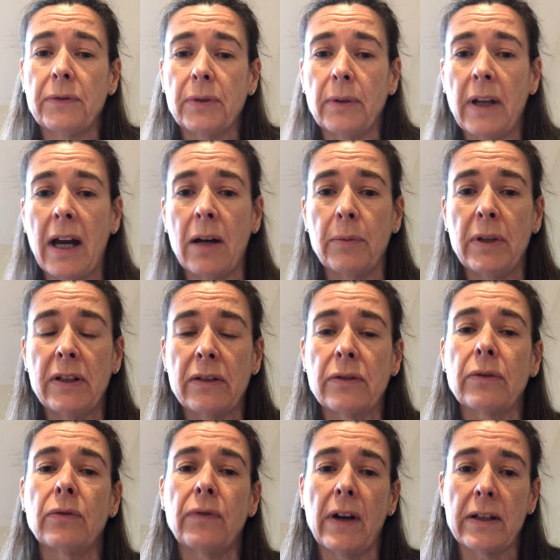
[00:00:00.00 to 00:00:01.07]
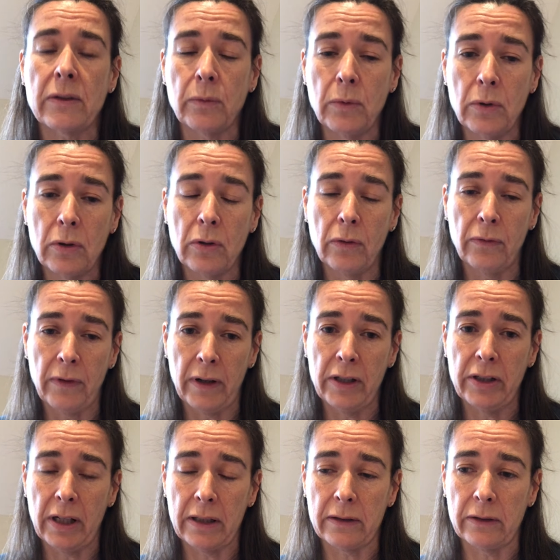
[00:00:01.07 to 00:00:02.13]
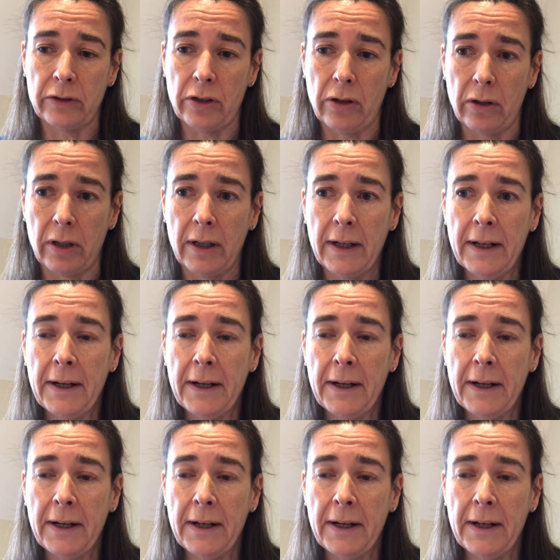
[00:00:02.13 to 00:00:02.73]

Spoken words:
to allow me to sort of fast walk or very gentle jog.